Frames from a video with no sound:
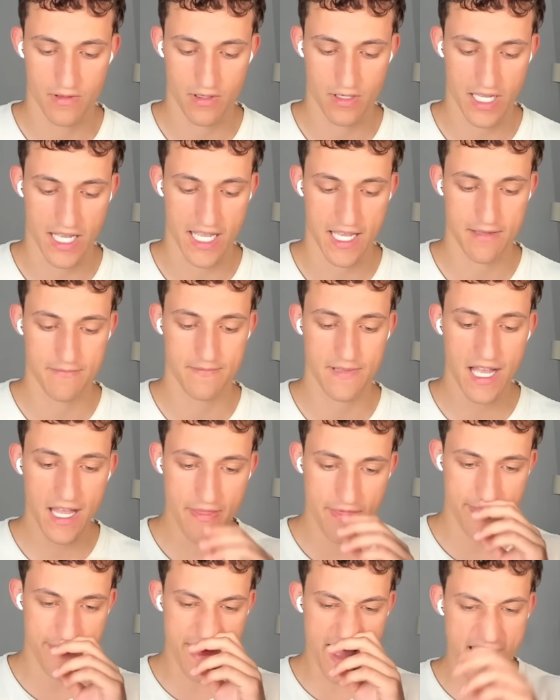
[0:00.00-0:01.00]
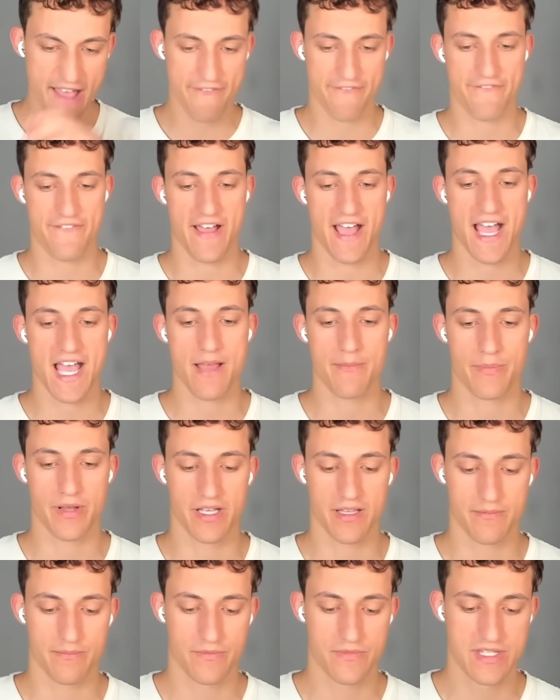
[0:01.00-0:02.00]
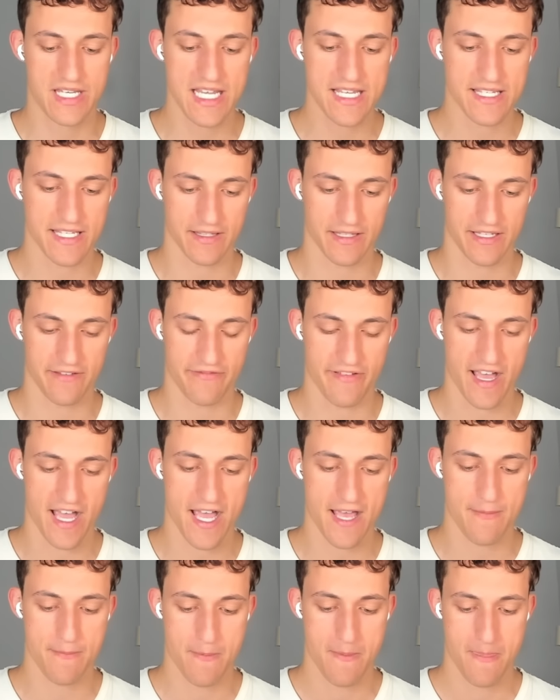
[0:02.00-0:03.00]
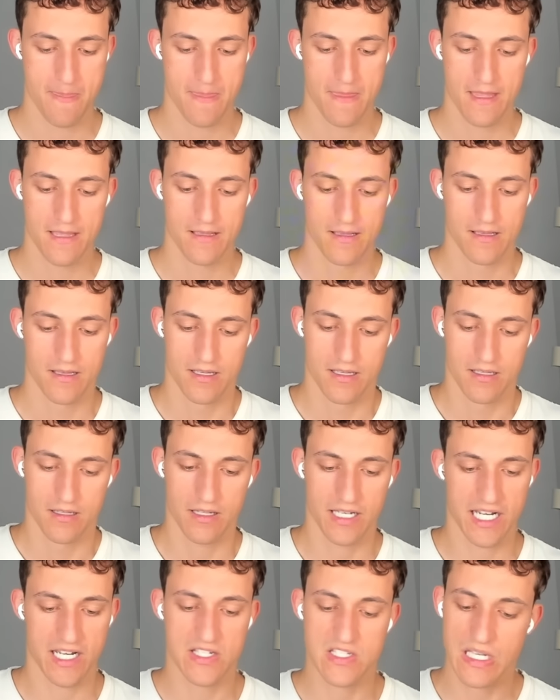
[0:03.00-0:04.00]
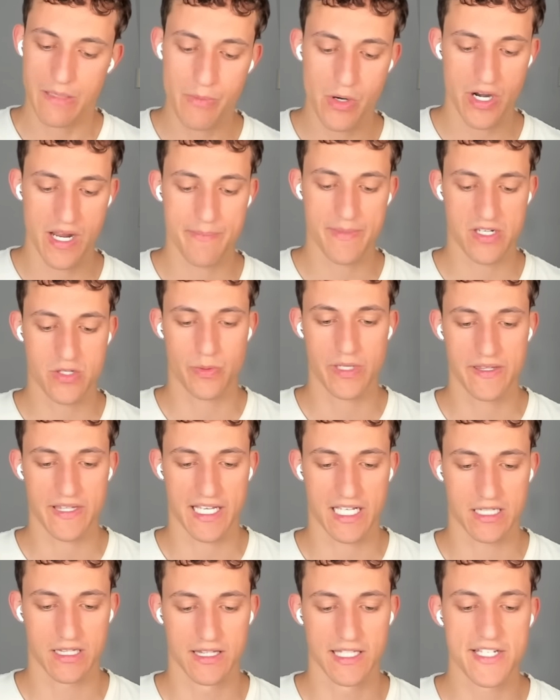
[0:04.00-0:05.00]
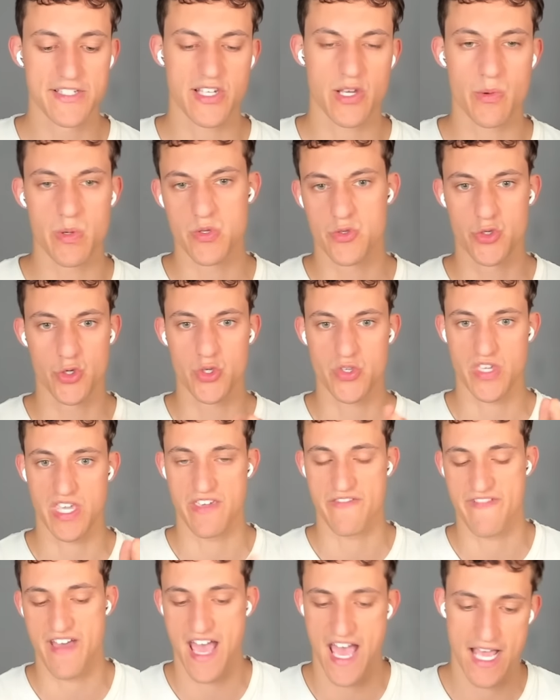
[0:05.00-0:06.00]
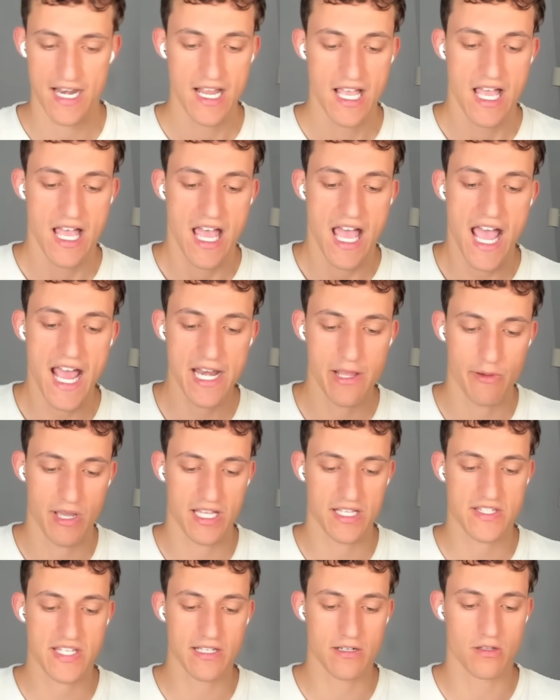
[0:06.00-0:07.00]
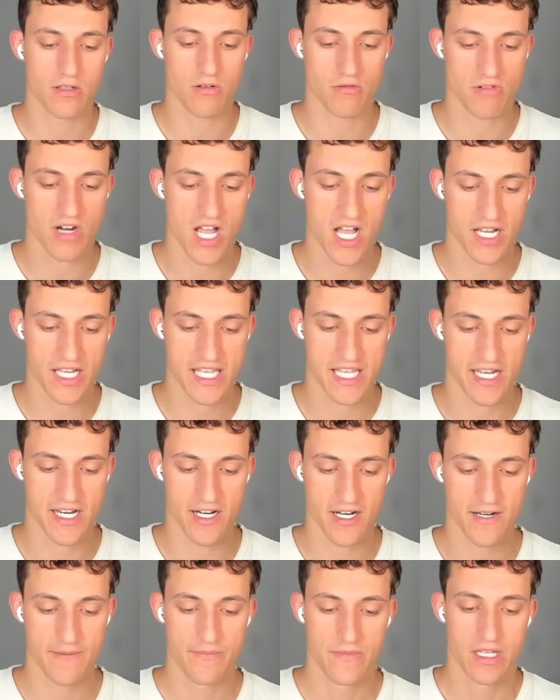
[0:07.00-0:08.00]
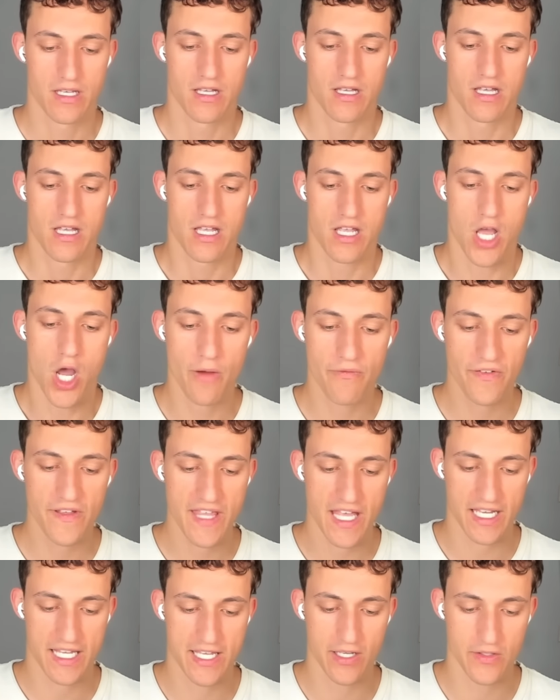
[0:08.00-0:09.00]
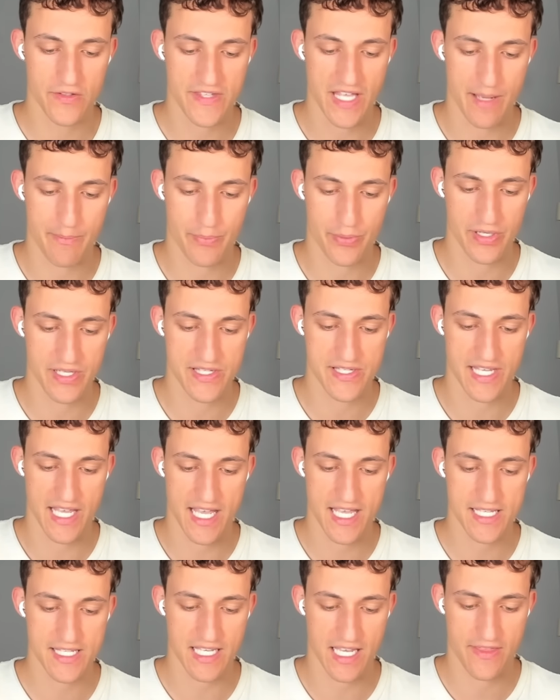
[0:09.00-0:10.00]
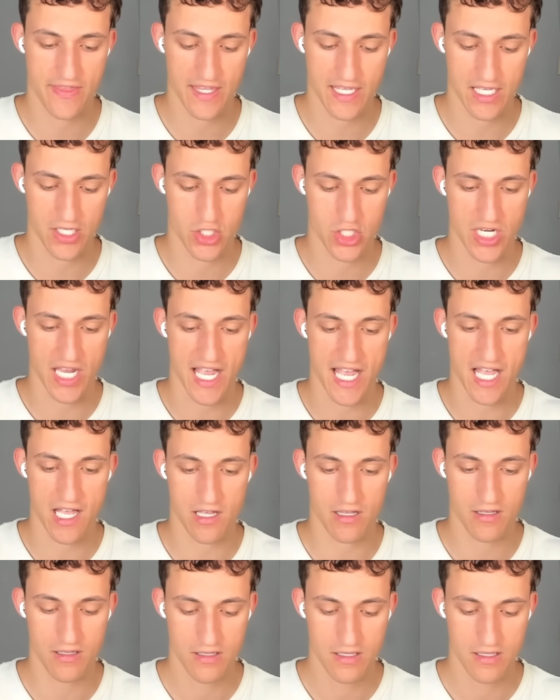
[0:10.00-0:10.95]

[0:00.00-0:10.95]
Okay, not that fat, but decently fat. Like somewhere in between like Lizzo and Drewski fat. Anyway, let's hit a little Rog here. Hopefully that kills that Princess. I think it shall.